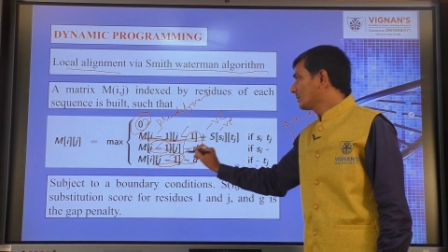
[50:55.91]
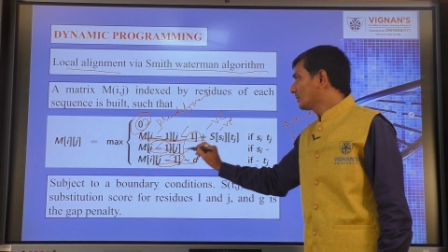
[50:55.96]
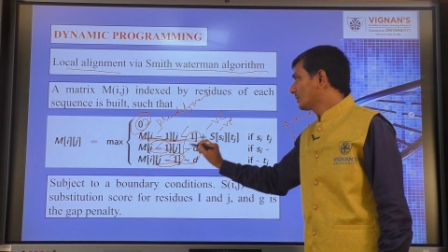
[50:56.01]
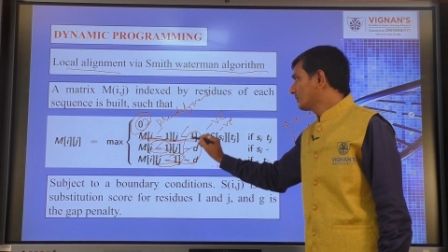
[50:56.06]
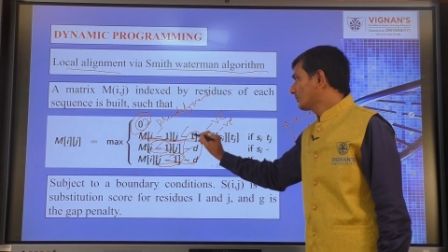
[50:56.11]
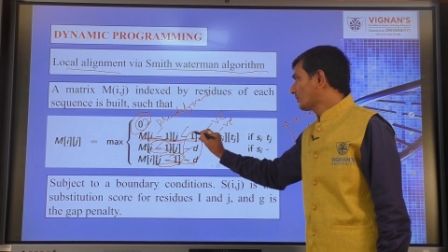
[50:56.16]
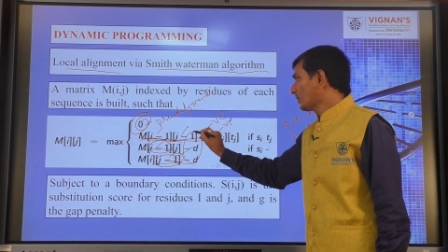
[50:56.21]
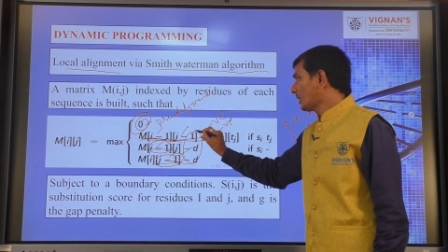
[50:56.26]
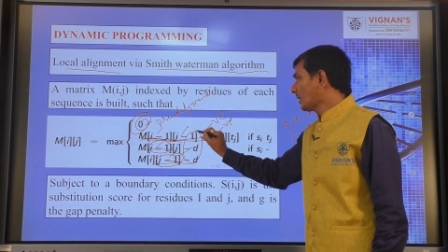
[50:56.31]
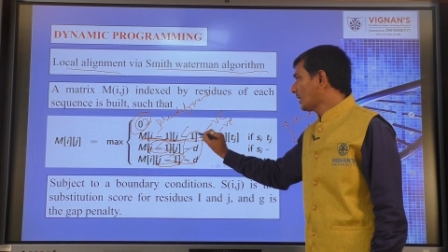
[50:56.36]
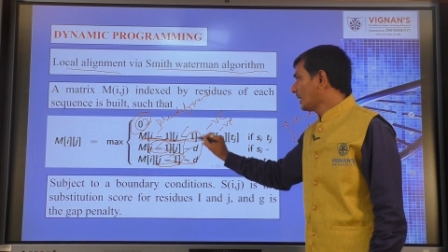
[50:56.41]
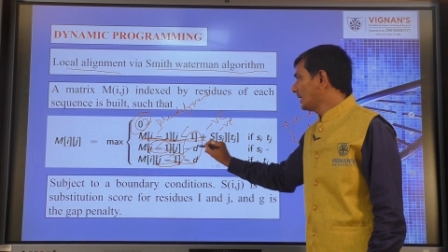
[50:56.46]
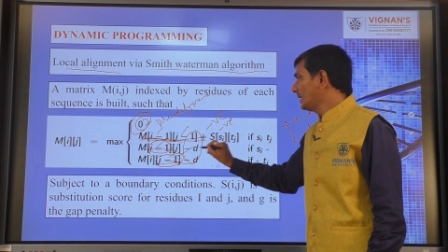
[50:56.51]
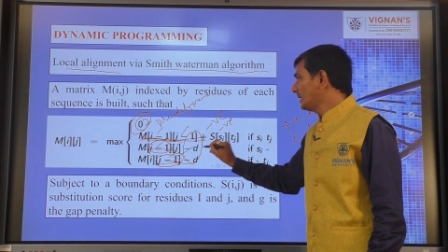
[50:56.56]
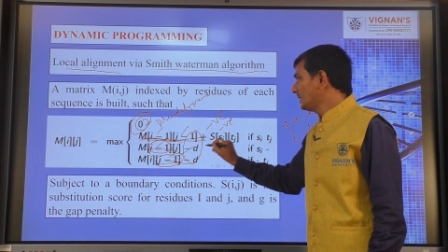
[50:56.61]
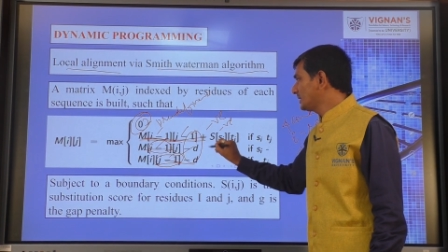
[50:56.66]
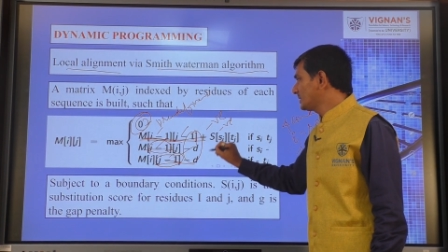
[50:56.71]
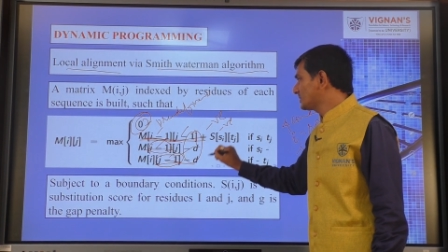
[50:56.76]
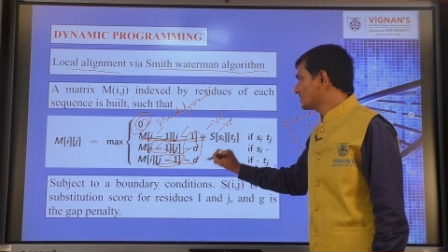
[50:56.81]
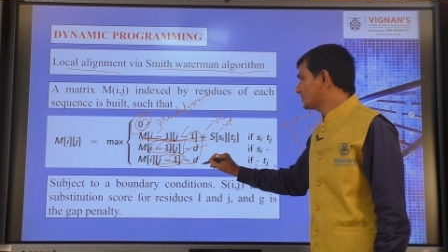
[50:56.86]
If
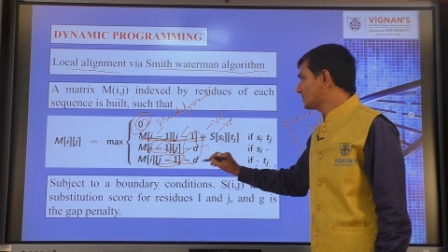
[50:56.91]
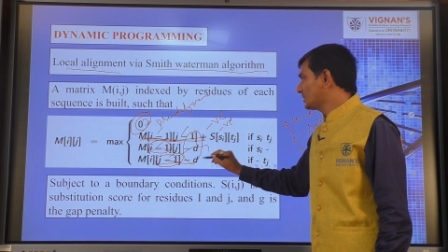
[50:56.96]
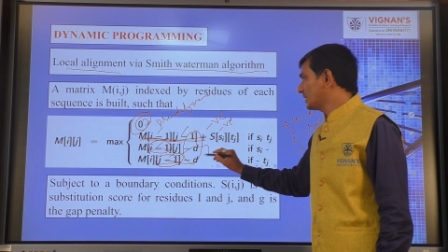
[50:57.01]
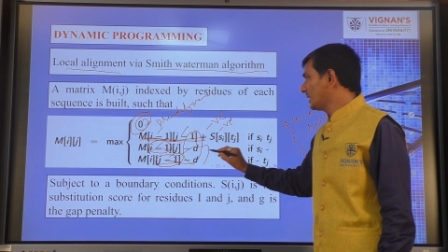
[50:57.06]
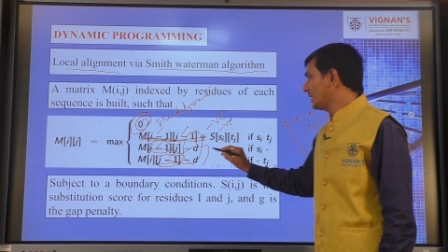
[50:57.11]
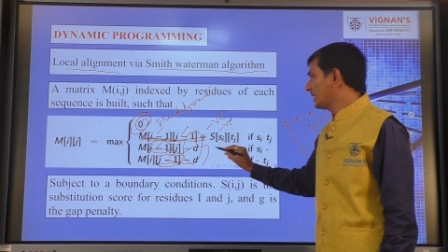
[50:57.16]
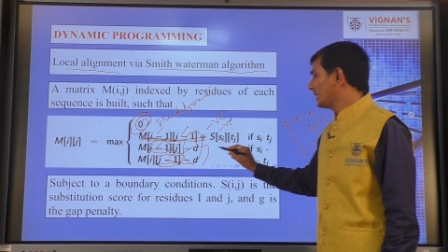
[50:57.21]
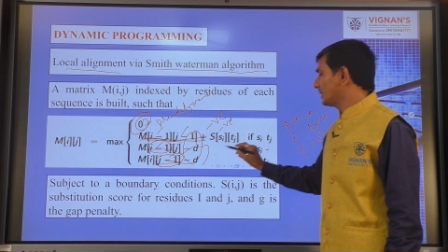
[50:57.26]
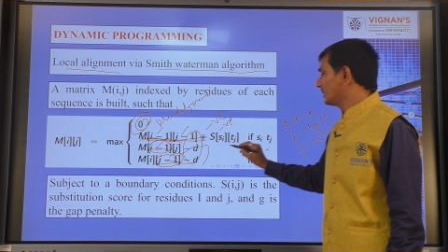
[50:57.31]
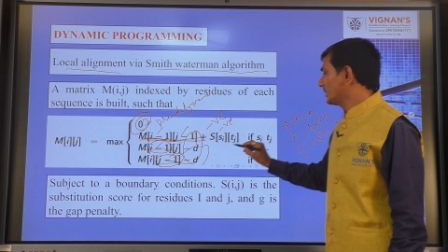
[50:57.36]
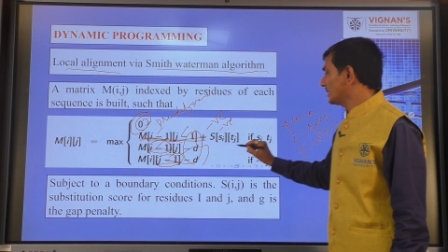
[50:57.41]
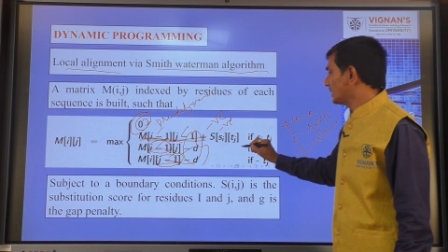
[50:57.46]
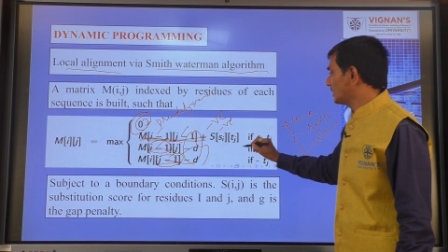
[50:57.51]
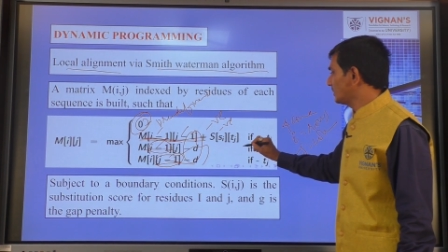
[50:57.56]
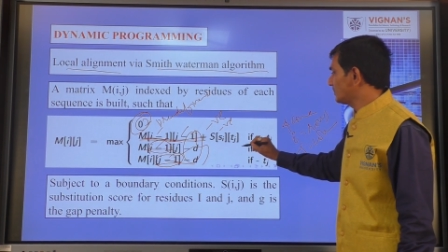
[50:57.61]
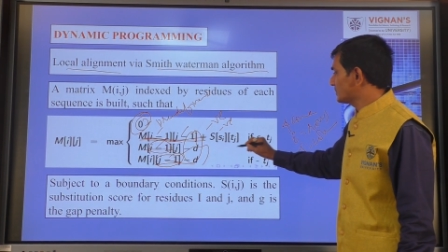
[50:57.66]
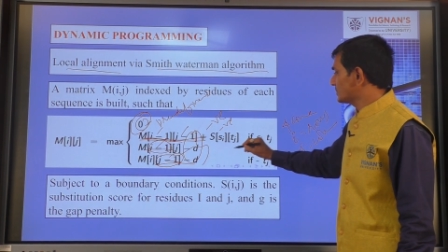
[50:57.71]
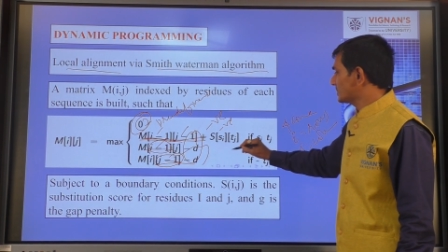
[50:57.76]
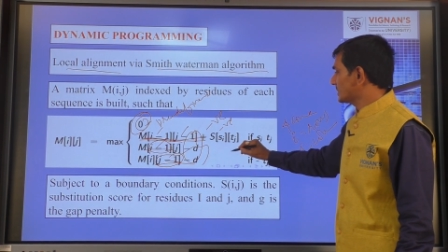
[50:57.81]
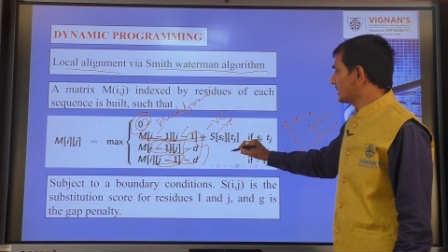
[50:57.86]
all these 3
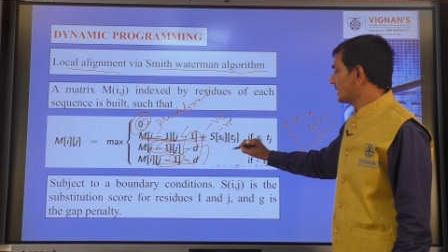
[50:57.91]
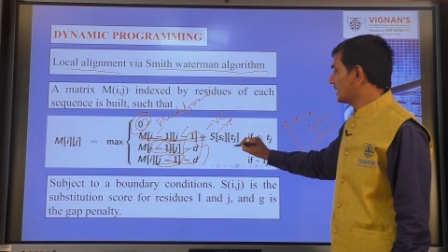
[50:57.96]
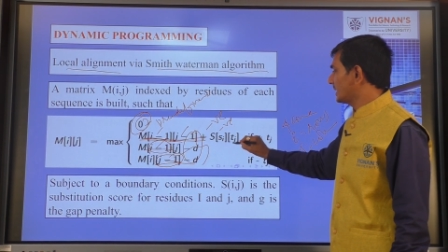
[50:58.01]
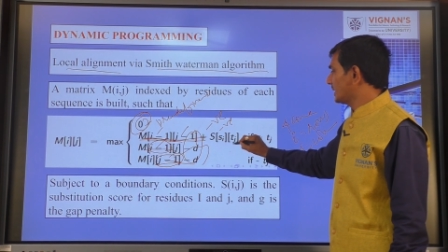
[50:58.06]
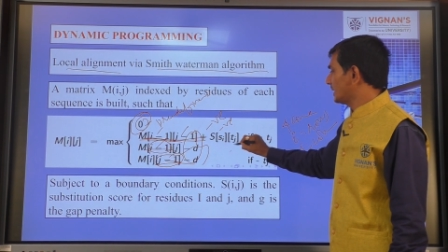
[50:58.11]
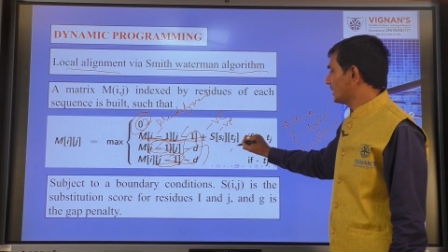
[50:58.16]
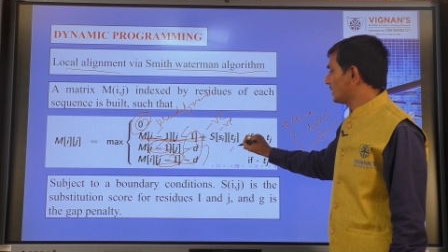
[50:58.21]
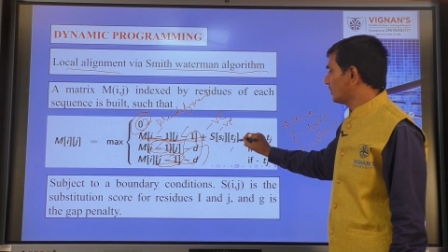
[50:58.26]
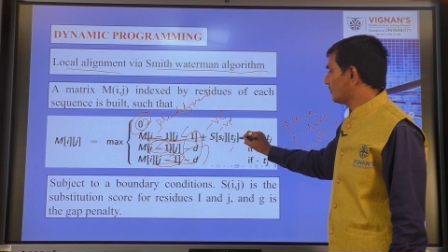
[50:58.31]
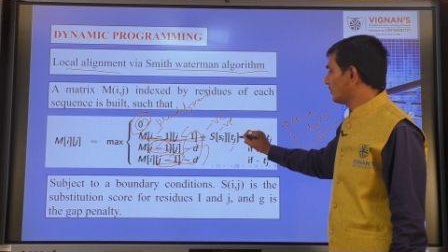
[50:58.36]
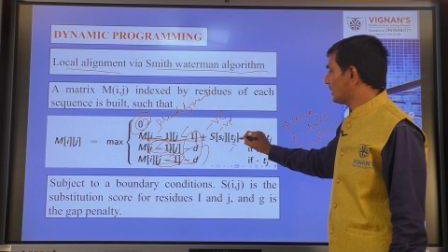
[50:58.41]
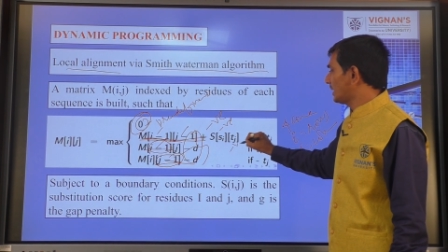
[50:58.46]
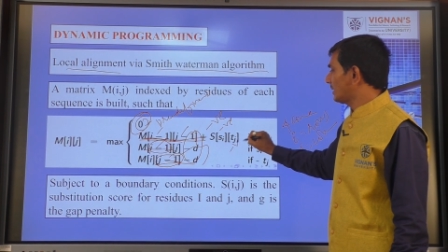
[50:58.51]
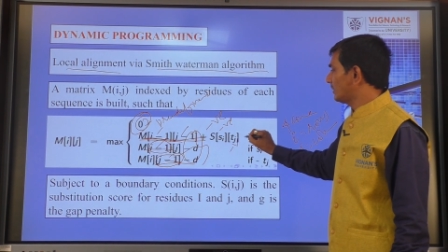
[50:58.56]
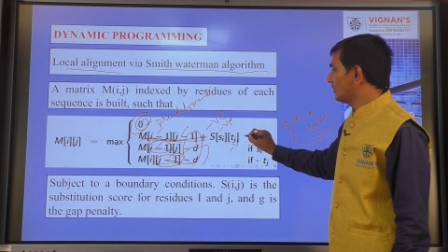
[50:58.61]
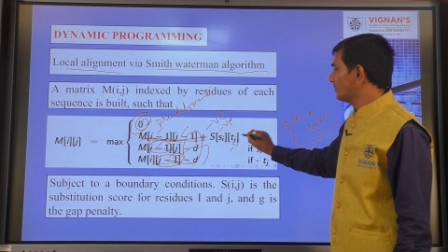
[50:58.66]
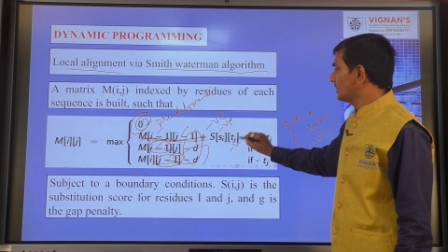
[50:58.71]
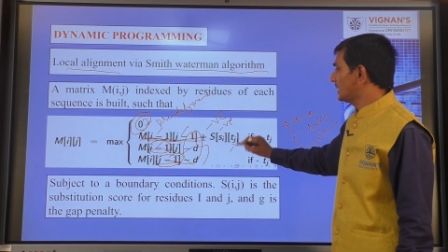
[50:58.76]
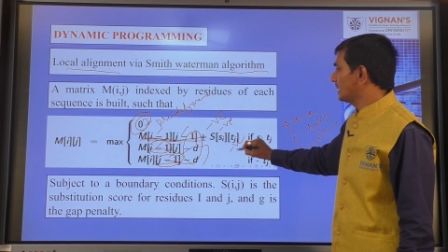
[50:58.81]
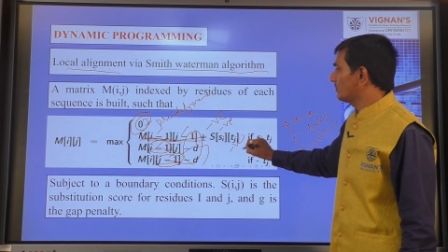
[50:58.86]
gives a negative
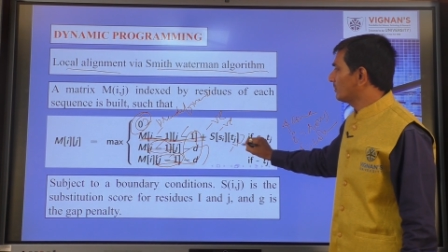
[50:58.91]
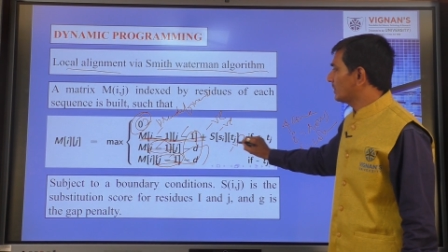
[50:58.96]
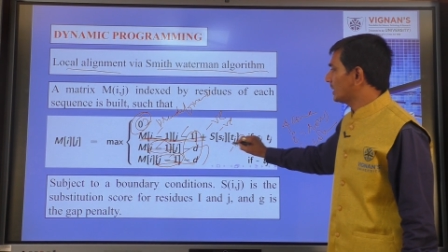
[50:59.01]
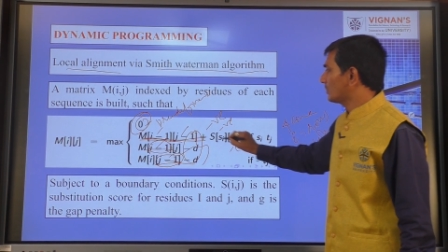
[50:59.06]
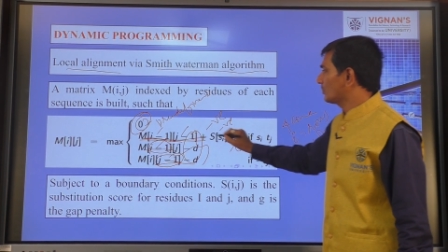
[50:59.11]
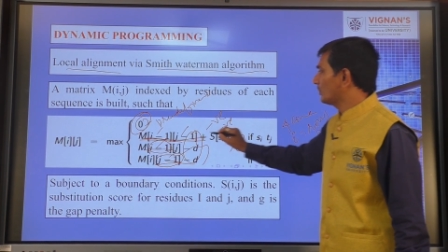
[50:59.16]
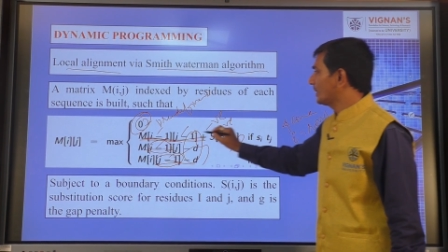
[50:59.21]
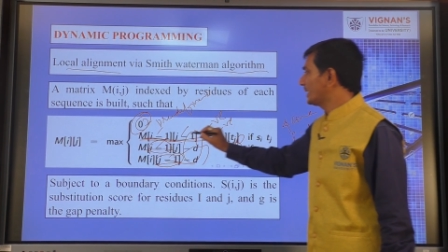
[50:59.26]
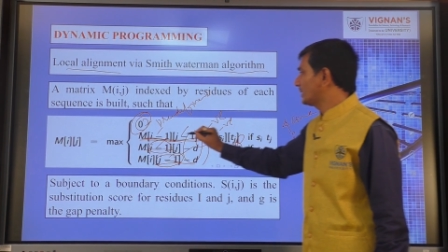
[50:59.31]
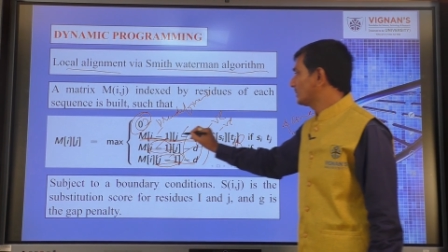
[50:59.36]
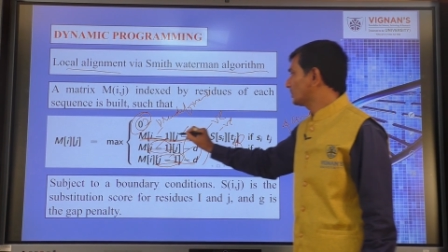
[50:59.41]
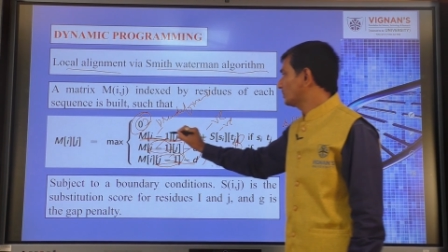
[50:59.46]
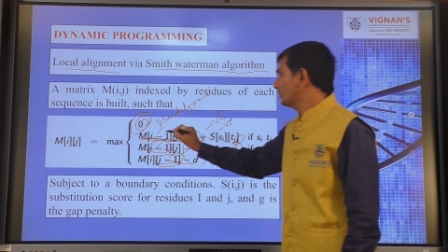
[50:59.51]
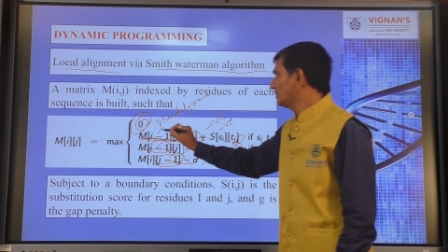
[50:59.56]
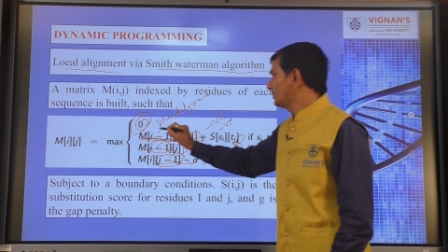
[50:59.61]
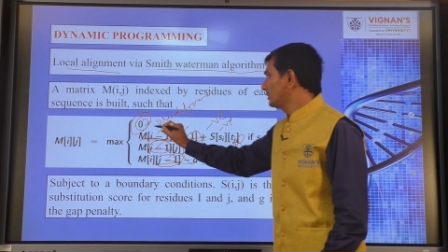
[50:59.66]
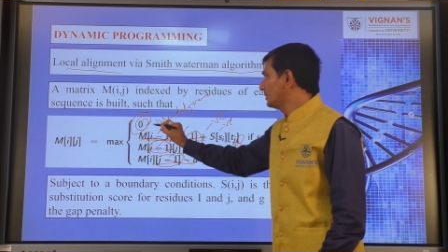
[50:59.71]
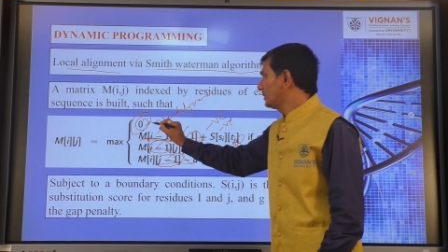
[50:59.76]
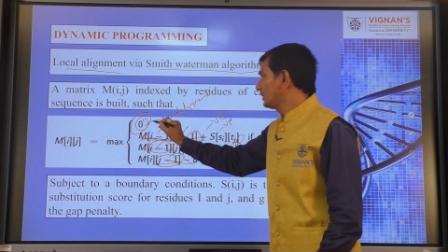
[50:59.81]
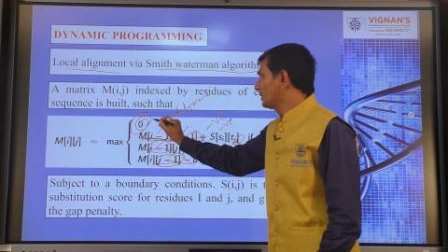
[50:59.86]
value, then we are going to